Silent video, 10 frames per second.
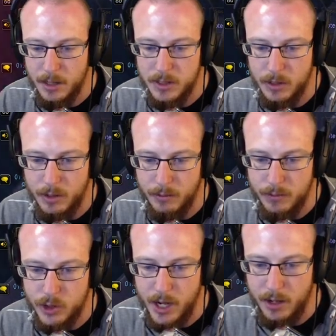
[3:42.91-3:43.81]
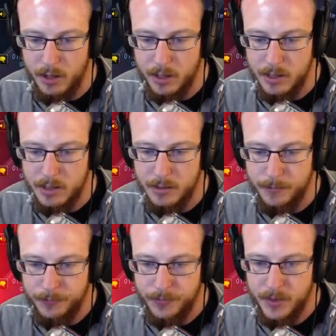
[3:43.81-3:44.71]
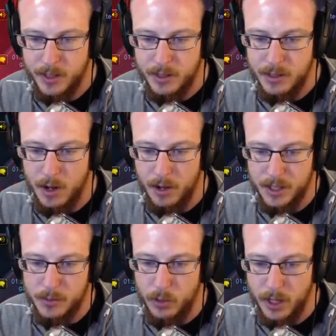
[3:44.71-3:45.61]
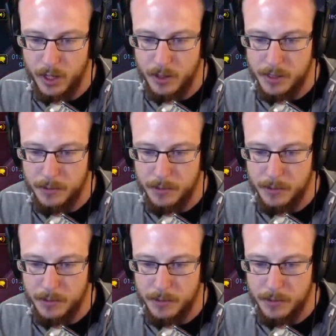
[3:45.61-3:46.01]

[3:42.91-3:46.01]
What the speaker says: I'm still going to channel it because it's gone at this point anyways.